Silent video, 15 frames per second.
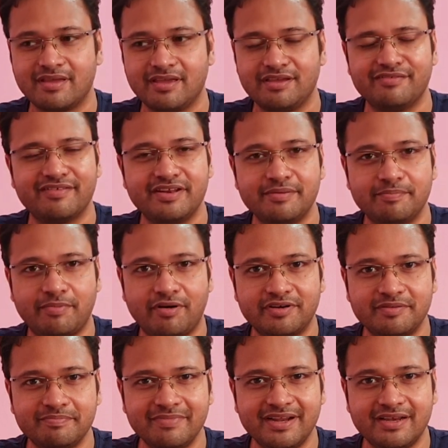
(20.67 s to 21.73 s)
You have an
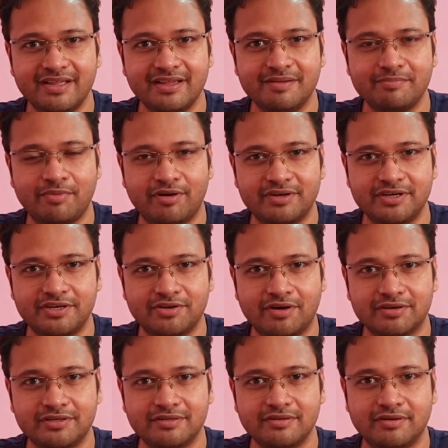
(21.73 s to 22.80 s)
important meeting, important
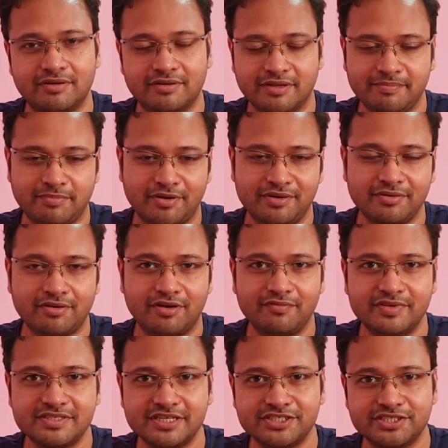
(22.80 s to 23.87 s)
talk, or important
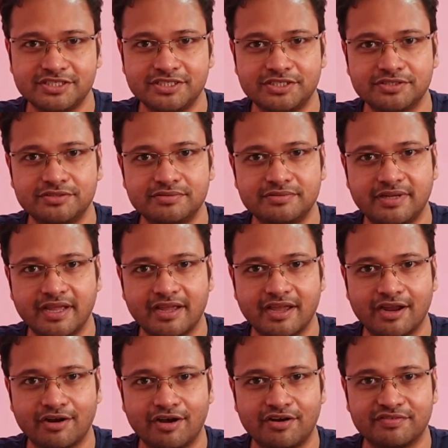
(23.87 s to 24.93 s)
conversation to take
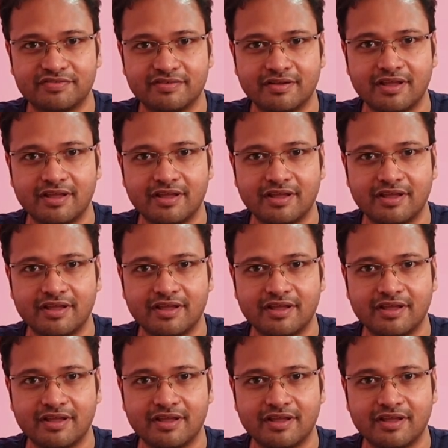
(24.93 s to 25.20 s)
care of,